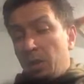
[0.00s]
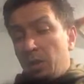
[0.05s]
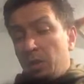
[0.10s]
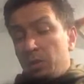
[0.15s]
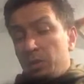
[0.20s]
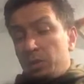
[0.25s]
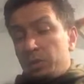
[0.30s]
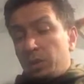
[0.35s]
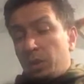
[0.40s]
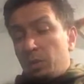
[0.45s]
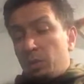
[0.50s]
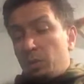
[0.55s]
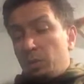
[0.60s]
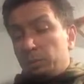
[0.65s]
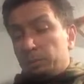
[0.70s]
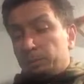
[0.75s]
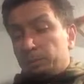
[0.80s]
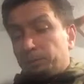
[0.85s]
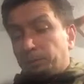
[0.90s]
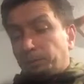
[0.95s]
So
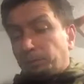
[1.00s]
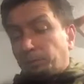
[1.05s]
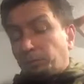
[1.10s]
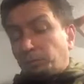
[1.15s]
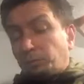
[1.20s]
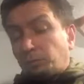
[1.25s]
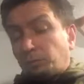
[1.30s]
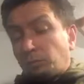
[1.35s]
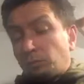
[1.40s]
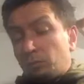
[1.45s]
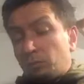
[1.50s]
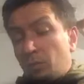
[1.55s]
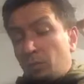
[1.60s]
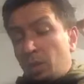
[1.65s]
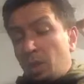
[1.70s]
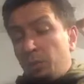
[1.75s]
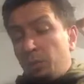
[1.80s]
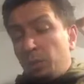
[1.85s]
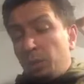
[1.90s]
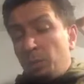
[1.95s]

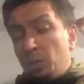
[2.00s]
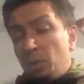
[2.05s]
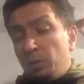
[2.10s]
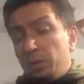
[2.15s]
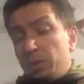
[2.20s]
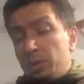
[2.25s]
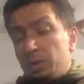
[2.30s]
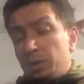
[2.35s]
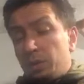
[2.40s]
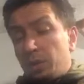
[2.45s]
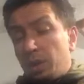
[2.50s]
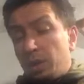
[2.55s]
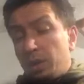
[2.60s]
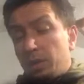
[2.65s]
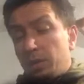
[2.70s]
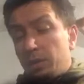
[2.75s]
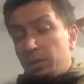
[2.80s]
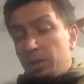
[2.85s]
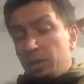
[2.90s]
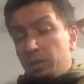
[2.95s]
if we move
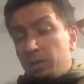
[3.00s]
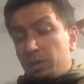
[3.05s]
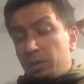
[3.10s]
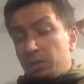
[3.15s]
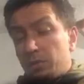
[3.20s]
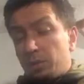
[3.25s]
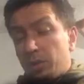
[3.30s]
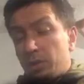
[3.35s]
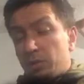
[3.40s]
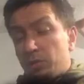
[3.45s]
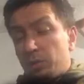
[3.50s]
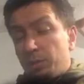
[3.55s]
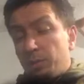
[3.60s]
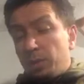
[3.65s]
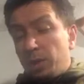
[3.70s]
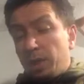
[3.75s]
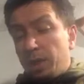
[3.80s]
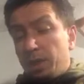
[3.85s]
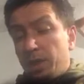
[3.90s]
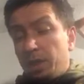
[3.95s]
into structure
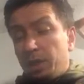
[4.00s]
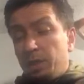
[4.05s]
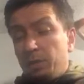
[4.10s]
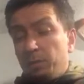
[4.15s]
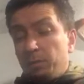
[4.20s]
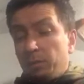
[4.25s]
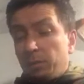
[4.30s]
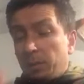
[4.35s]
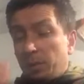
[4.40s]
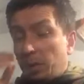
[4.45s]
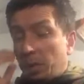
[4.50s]
and planning,